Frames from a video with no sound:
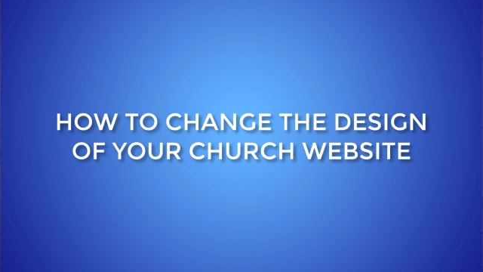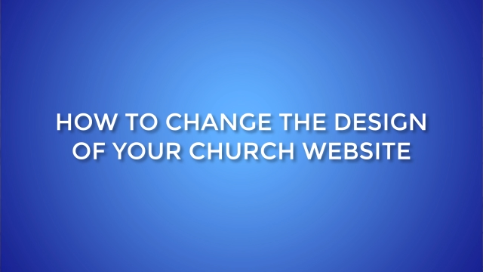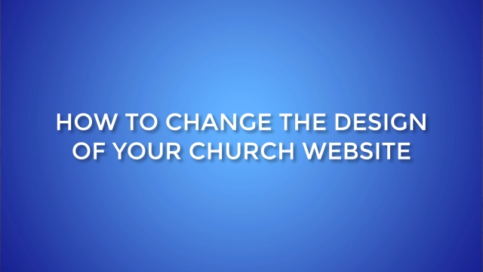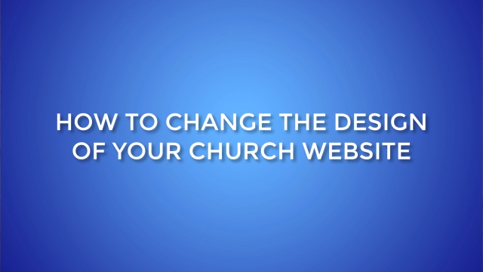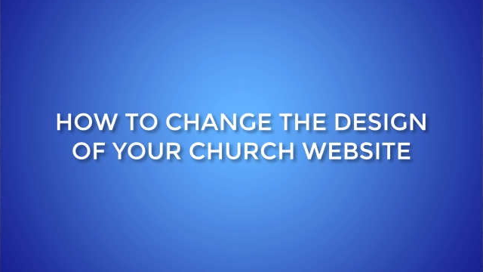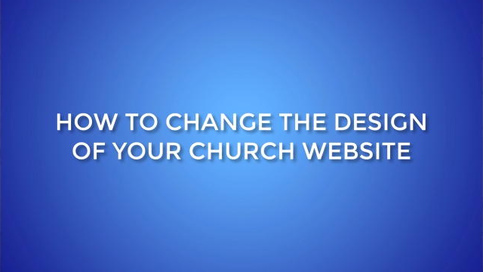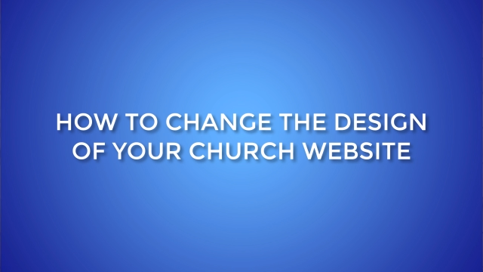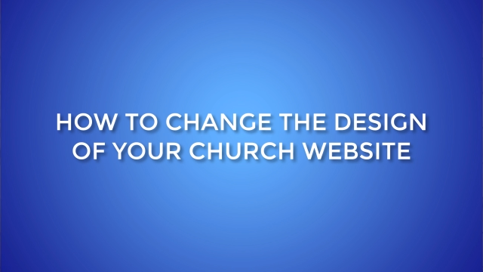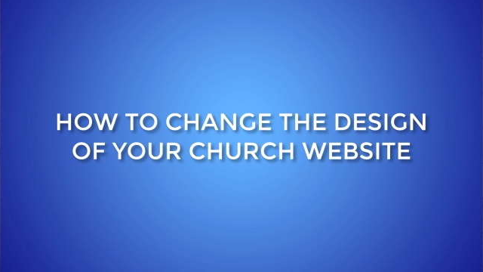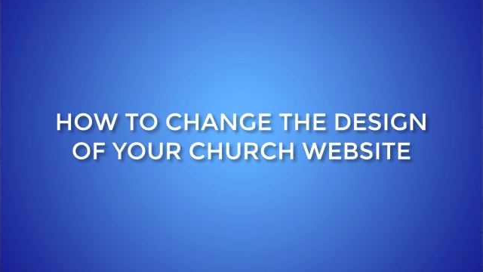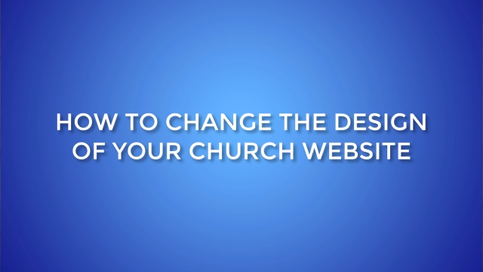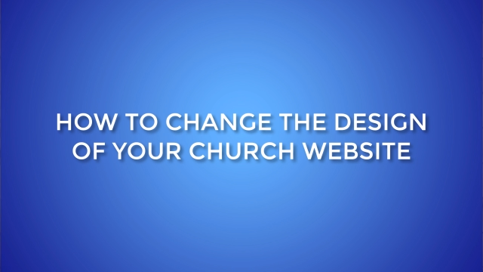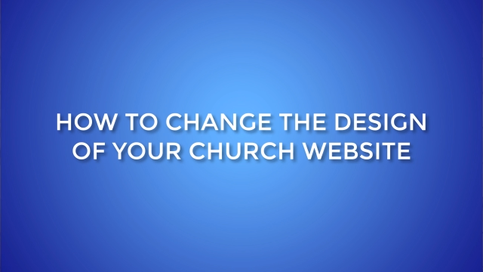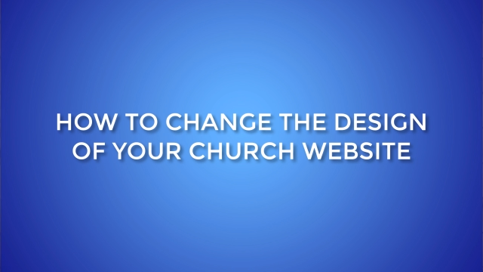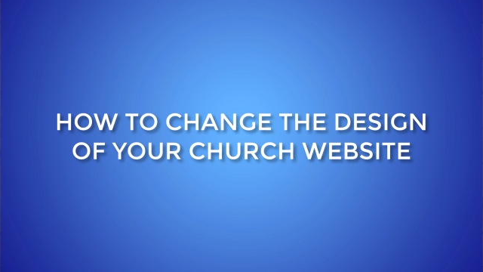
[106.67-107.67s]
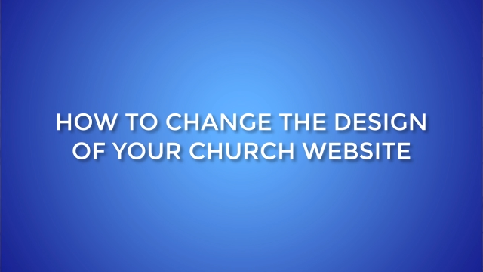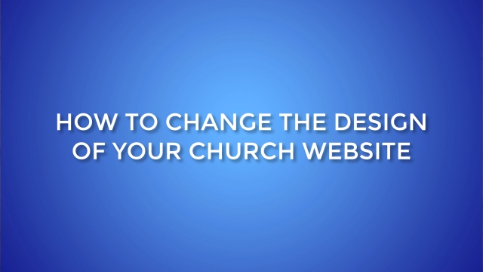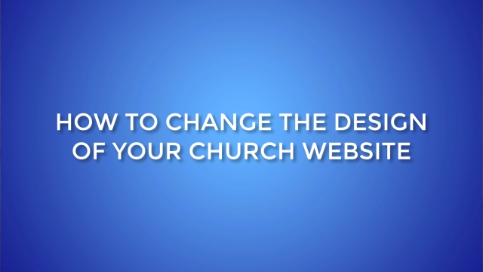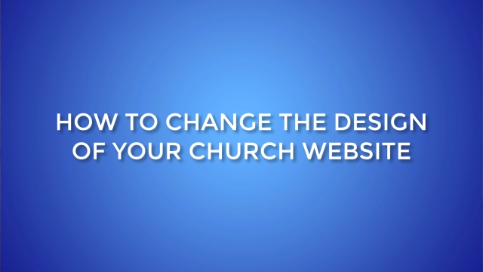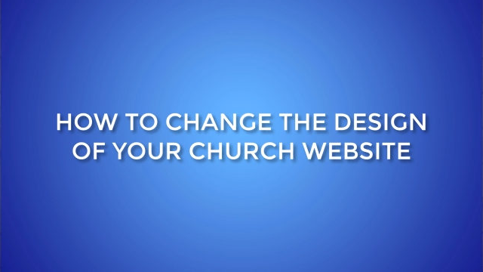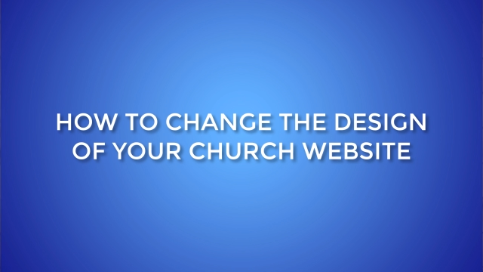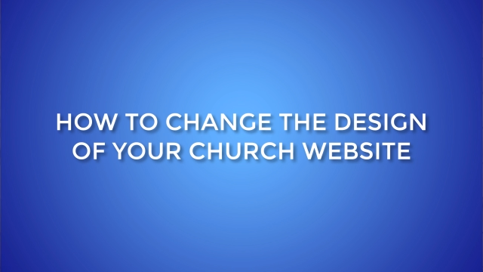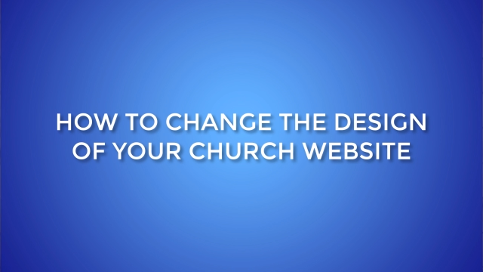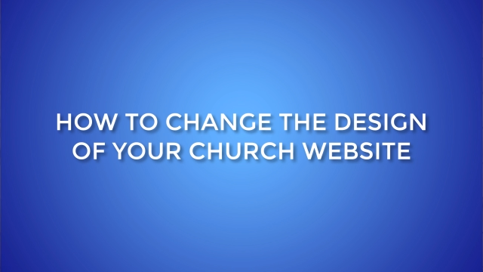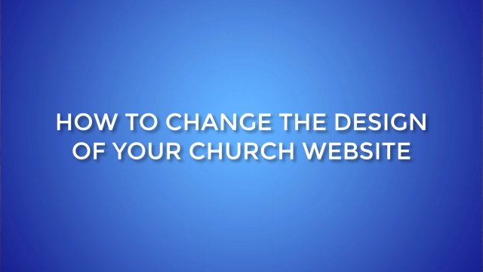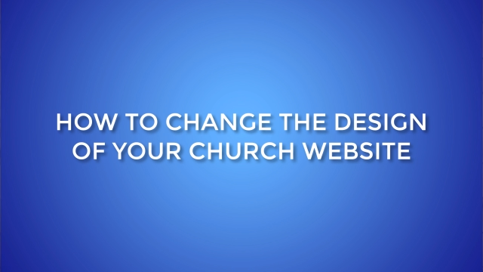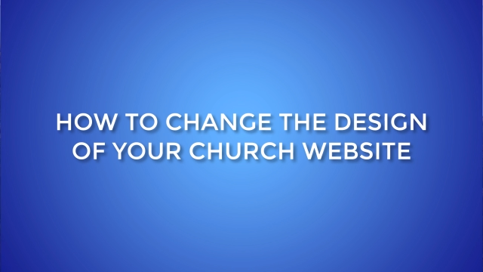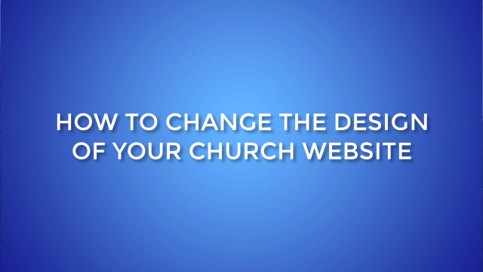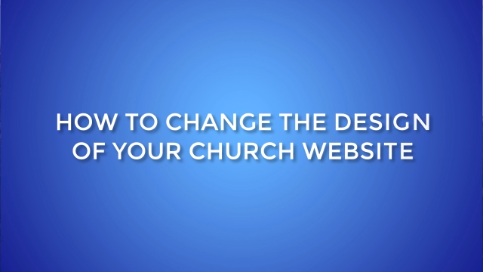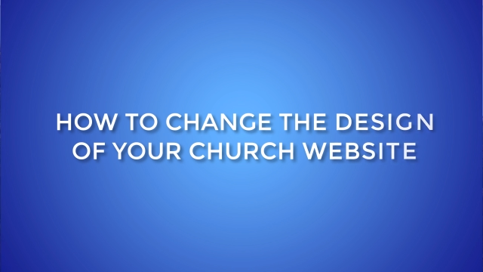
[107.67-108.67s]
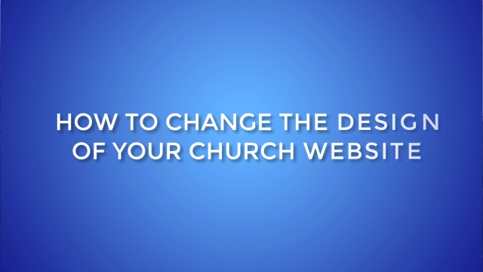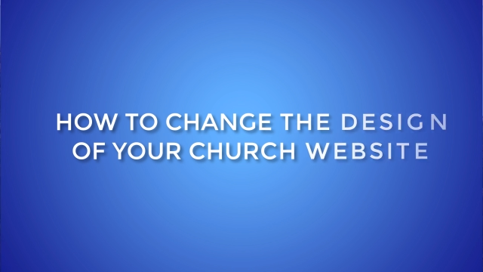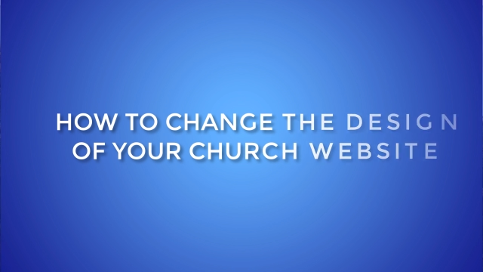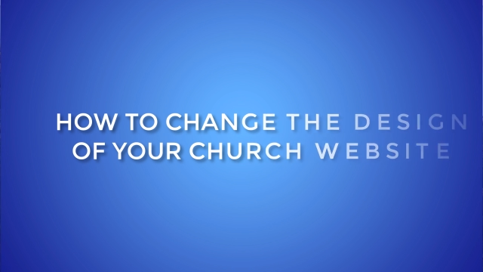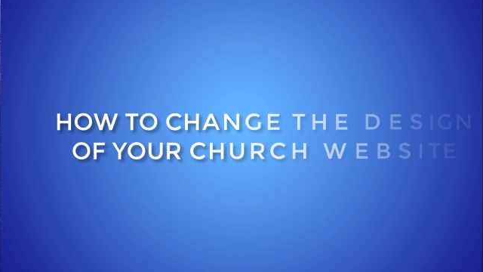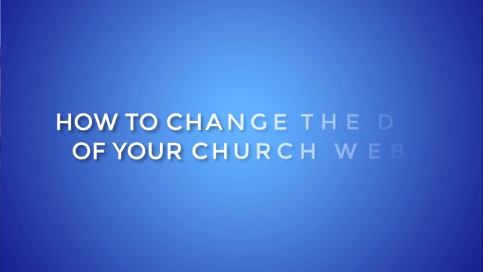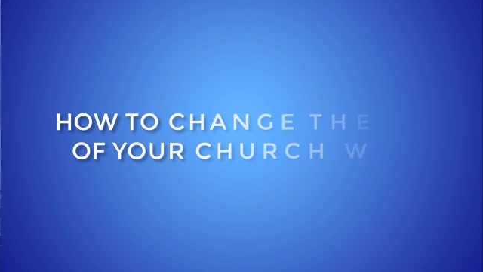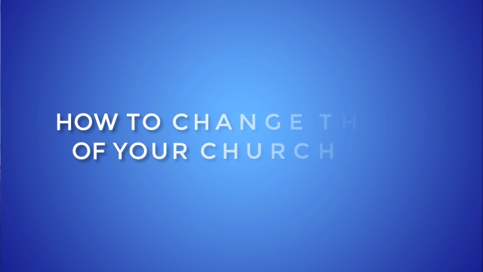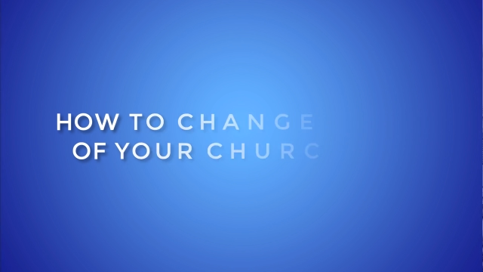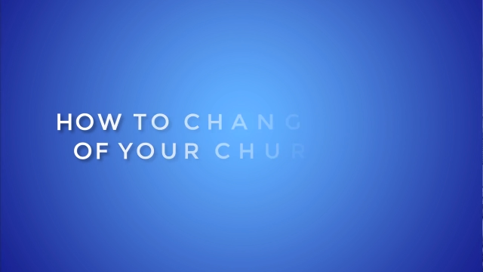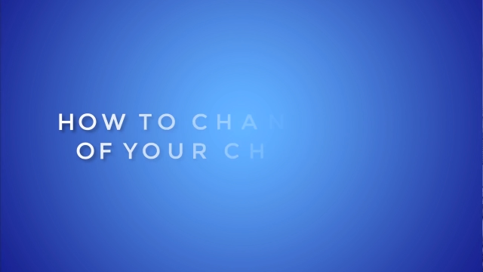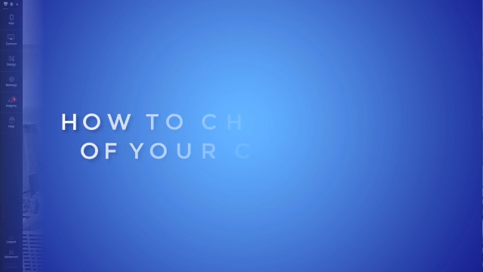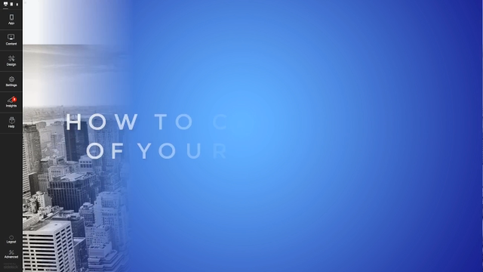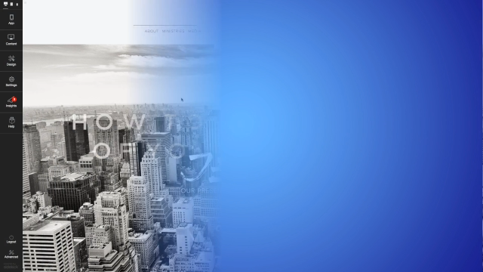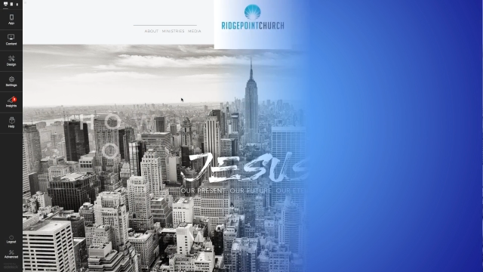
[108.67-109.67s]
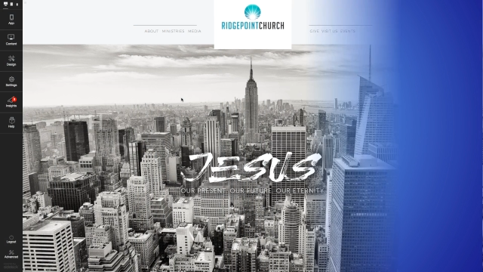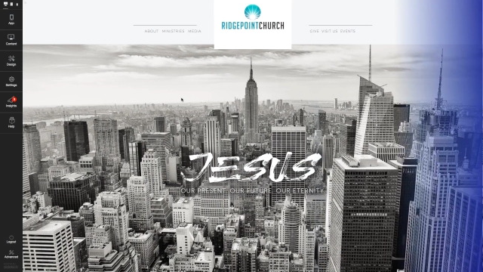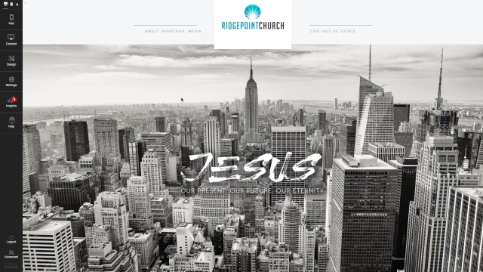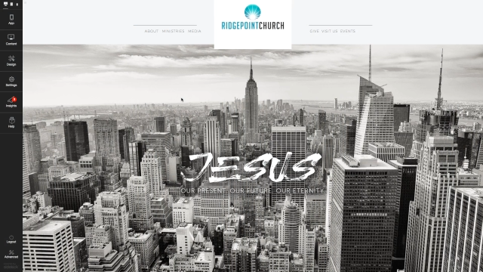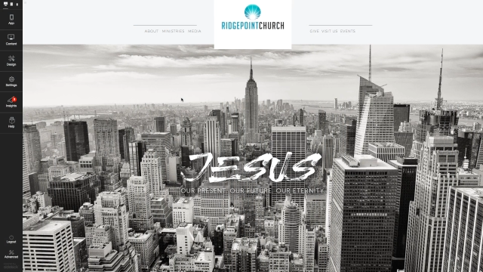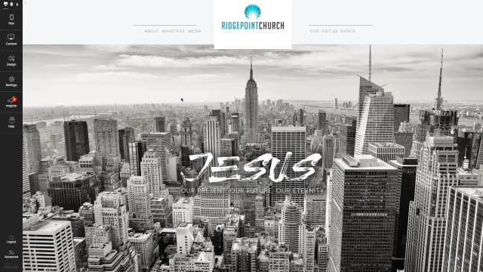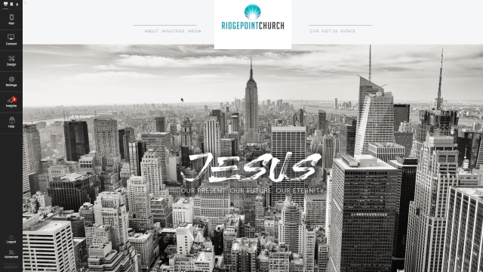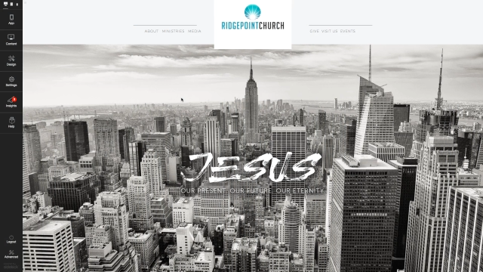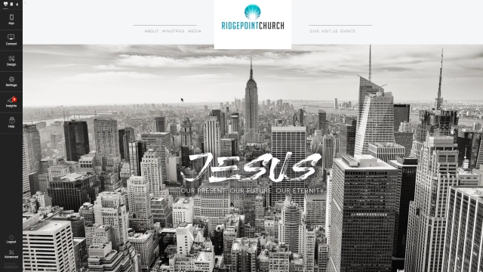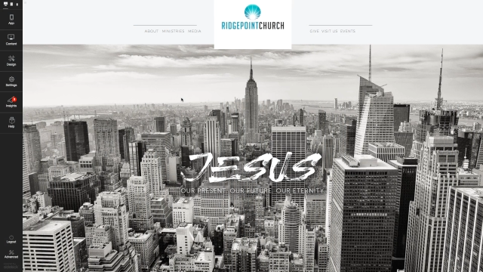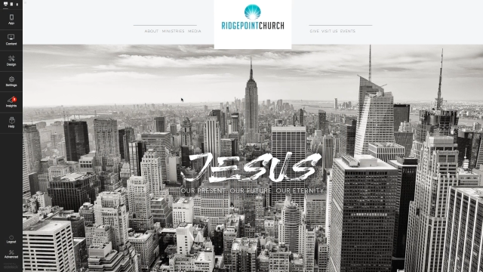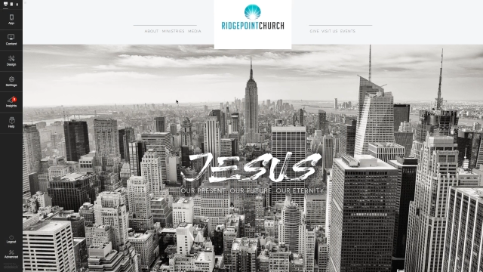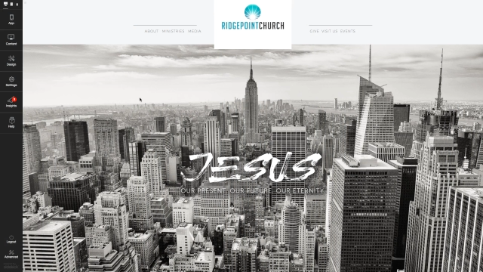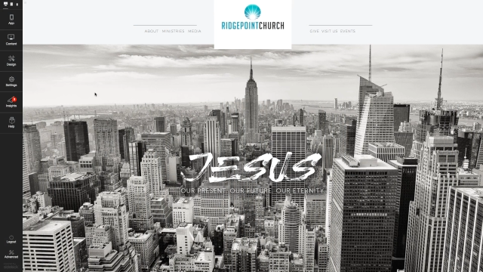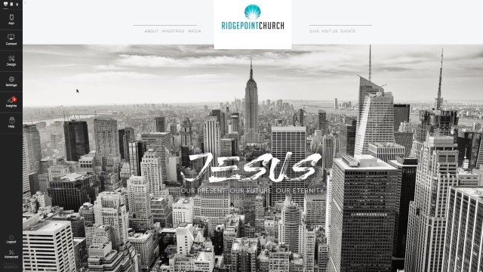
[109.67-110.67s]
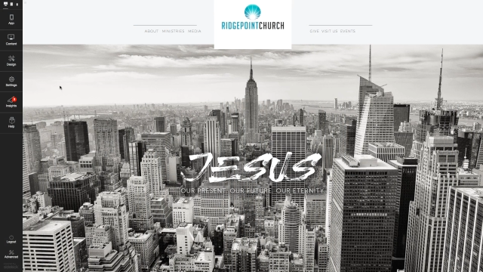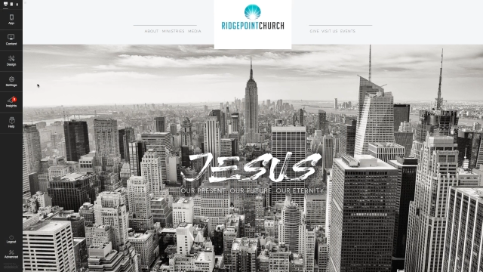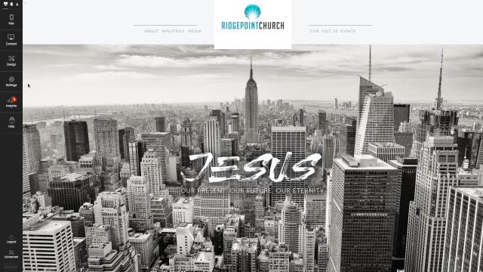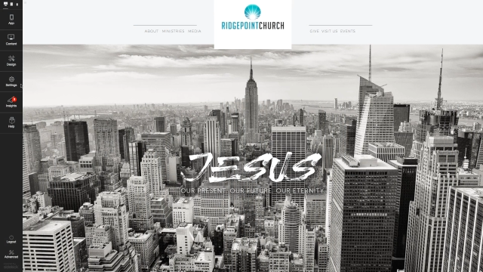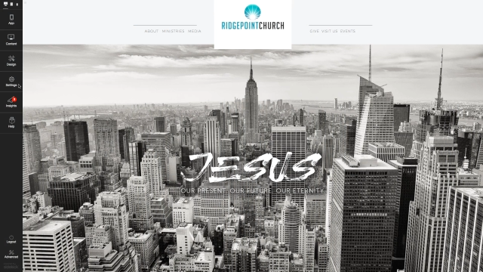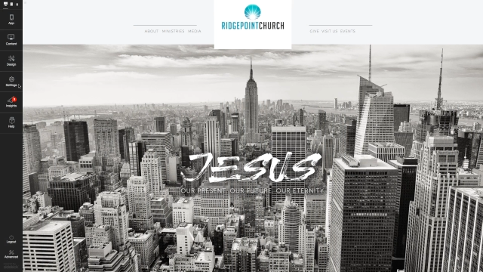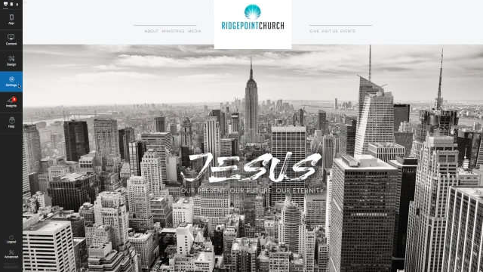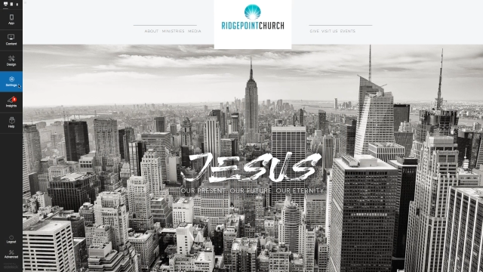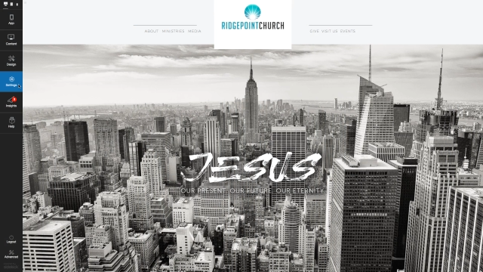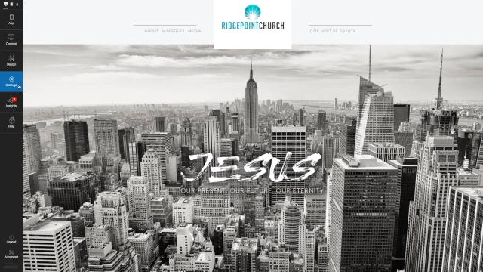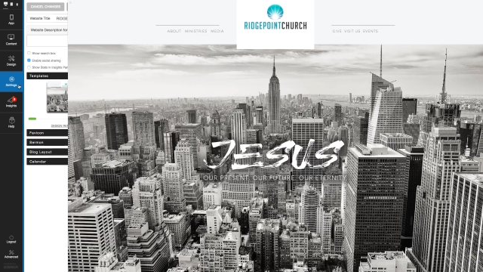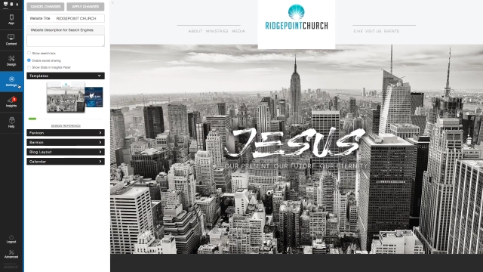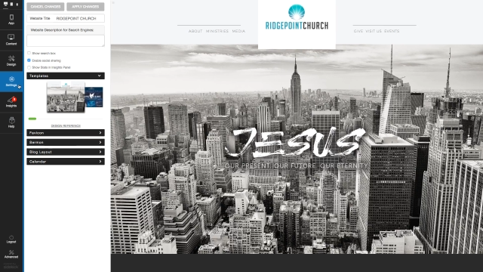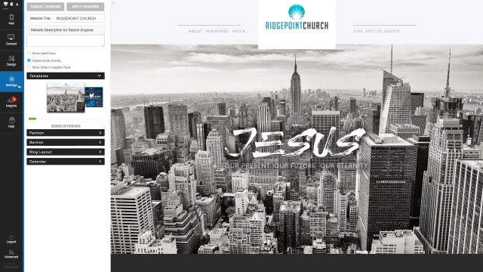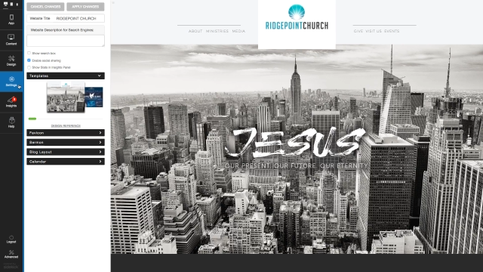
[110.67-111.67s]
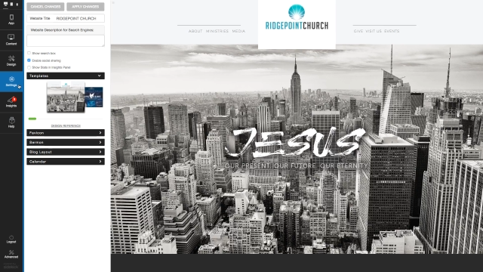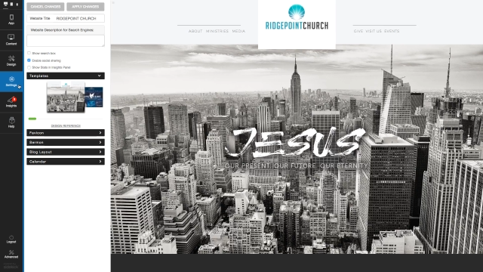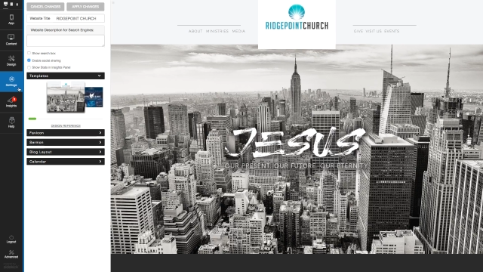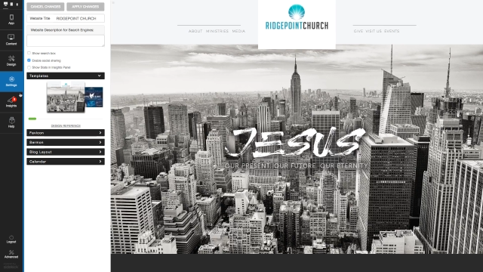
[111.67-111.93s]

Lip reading: Nobody's mouth can be seen.